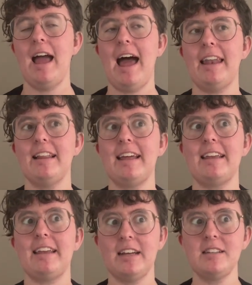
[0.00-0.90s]
and it
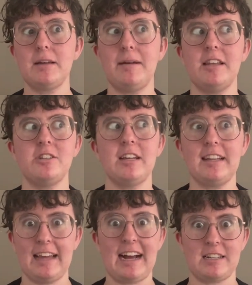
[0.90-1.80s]
like kills him, and then she
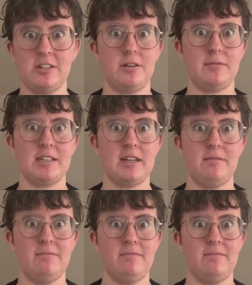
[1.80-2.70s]
like taxidermies him.